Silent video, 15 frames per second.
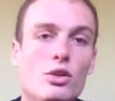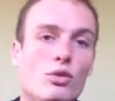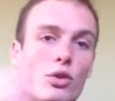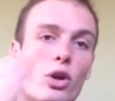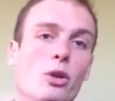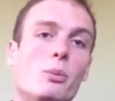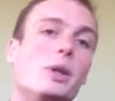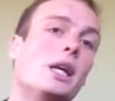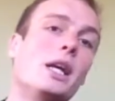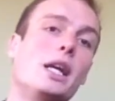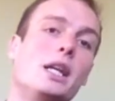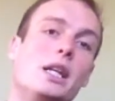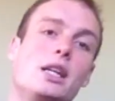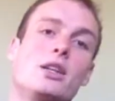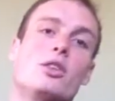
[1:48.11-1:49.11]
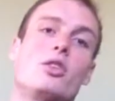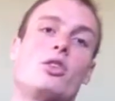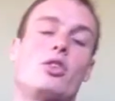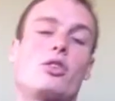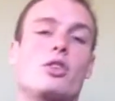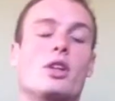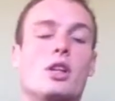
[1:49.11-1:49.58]
You've got to be eating
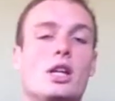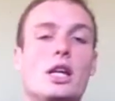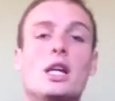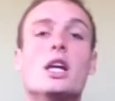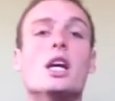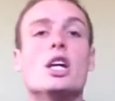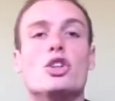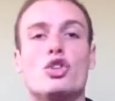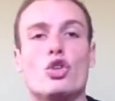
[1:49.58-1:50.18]
consistently.